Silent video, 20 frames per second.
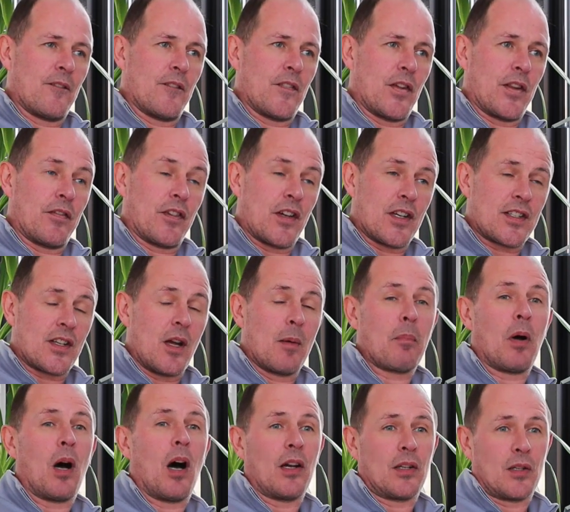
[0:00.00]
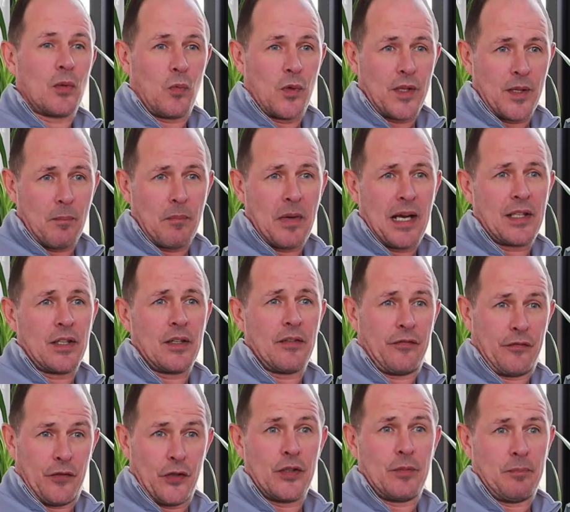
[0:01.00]
for the first time, partnered with a
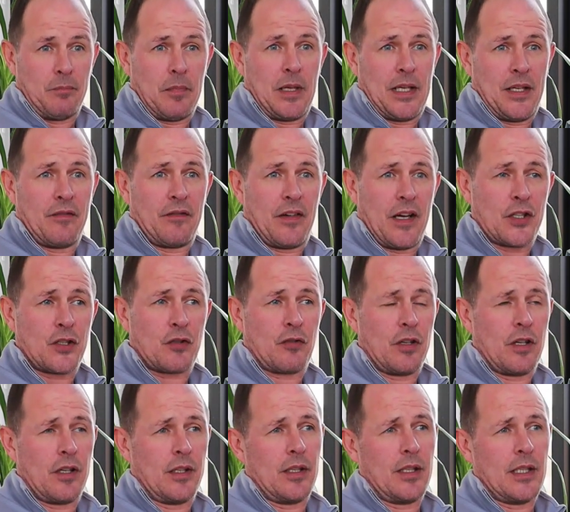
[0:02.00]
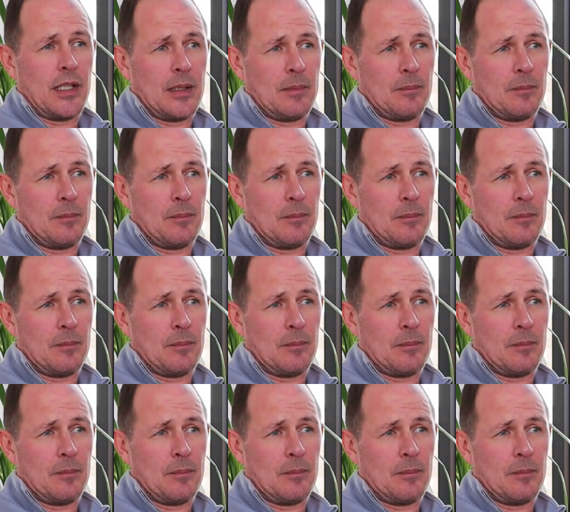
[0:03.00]
food manufacturer